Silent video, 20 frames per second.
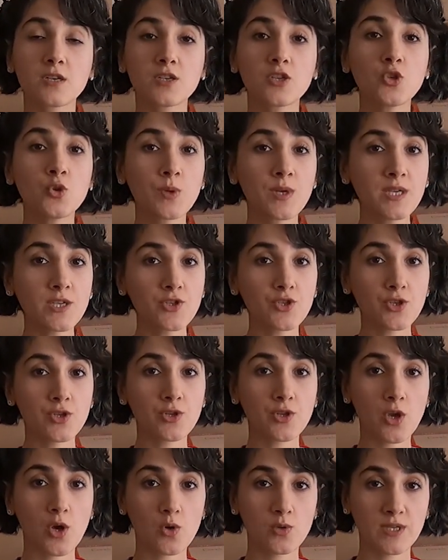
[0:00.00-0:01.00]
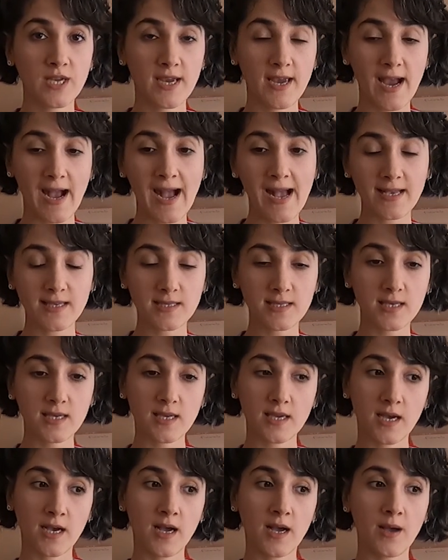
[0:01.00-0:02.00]
you need to know they ask
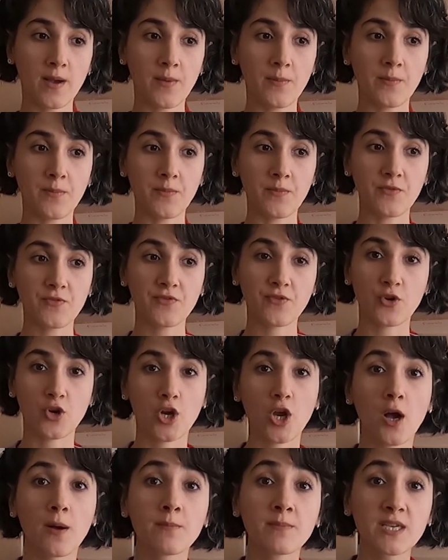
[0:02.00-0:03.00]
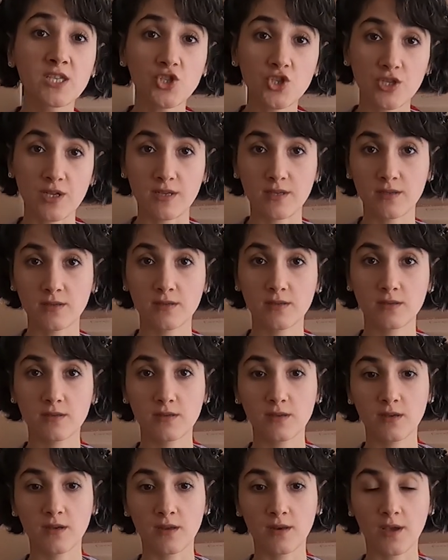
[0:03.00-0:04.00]
for commission,
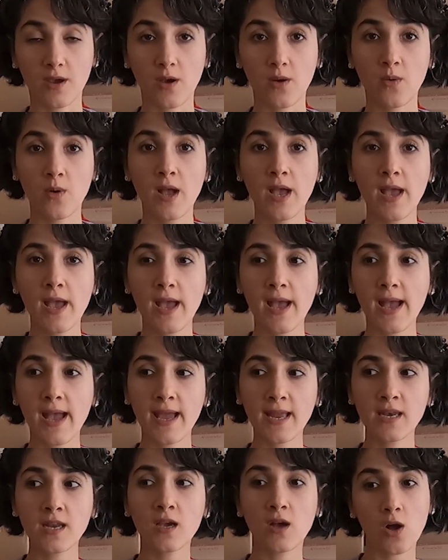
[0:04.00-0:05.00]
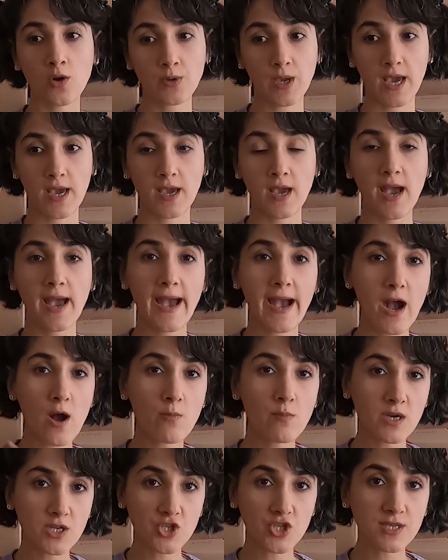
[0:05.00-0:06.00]
and okay,
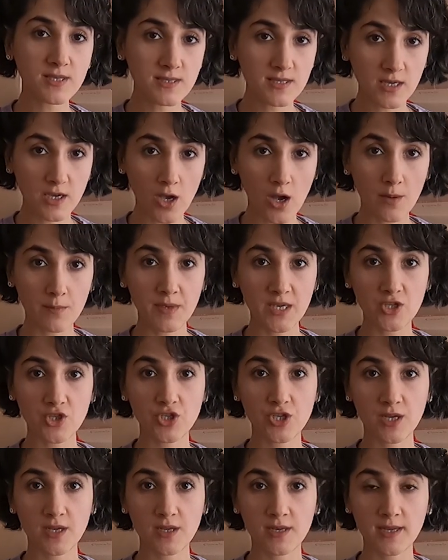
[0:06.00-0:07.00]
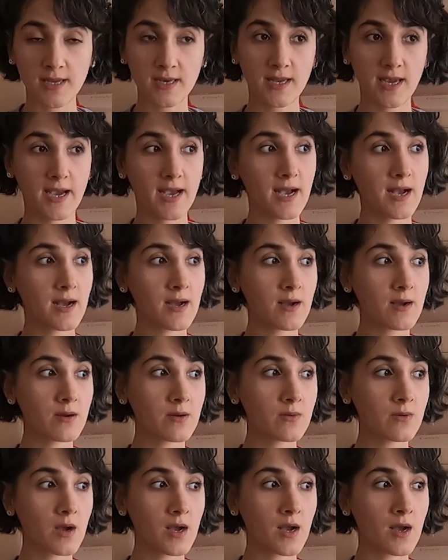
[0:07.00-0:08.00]
how much is the commission, and
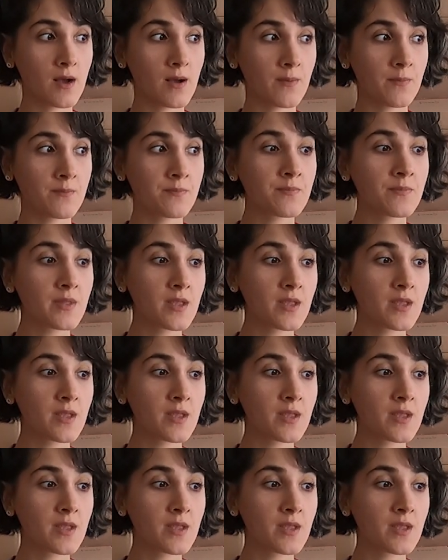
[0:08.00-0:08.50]
how